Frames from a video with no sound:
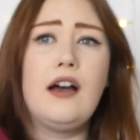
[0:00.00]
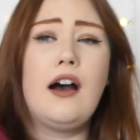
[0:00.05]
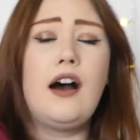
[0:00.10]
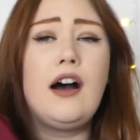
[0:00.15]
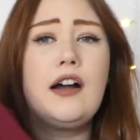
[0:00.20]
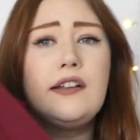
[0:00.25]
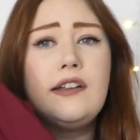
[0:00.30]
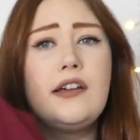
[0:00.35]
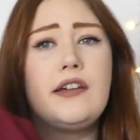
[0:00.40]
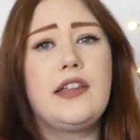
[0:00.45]

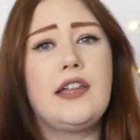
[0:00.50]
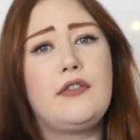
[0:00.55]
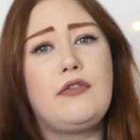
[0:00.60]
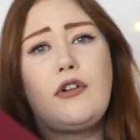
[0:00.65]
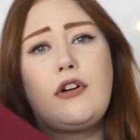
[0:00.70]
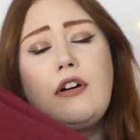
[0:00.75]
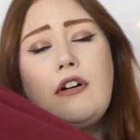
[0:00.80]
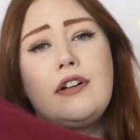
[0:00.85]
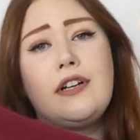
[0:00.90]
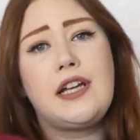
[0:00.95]
I know that if
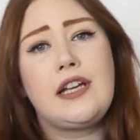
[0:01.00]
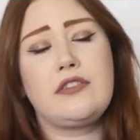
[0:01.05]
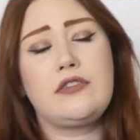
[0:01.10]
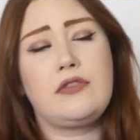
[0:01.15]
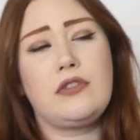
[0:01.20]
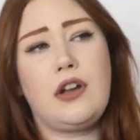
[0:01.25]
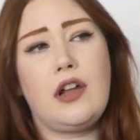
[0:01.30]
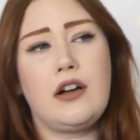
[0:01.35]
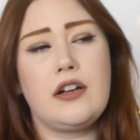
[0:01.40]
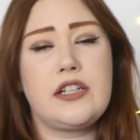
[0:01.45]
I got an
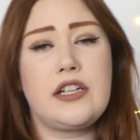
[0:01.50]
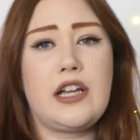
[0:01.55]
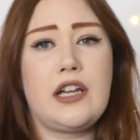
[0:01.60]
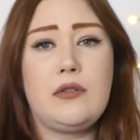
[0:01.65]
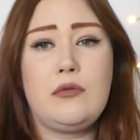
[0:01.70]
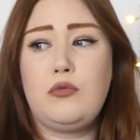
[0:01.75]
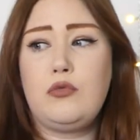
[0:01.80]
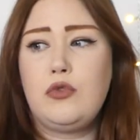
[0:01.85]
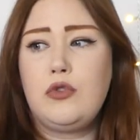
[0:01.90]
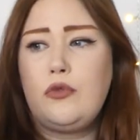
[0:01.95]
extra large,
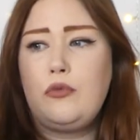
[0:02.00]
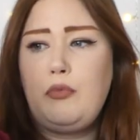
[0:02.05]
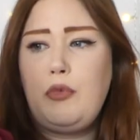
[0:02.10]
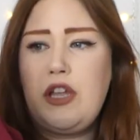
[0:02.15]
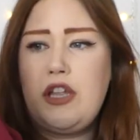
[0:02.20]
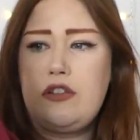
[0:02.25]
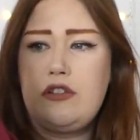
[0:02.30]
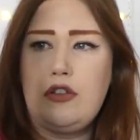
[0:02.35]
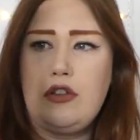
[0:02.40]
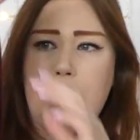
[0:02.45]
it would
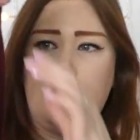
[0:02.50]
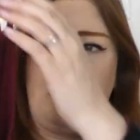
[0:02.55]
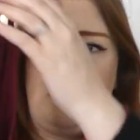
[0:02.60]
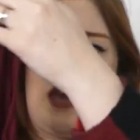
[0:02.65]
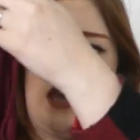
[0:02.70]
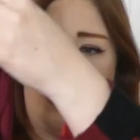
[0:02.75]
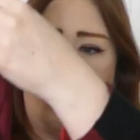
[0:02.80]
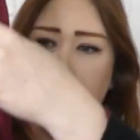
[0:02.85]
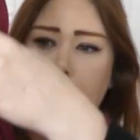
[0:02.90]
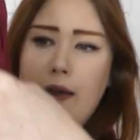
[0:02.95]
be too big